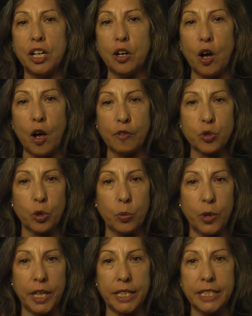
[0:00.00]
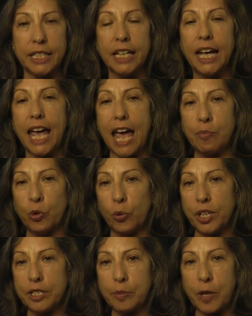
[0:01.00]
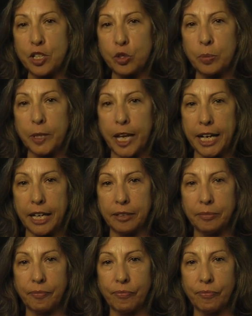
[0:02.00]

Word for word: in offshore wind and marine spatial planning.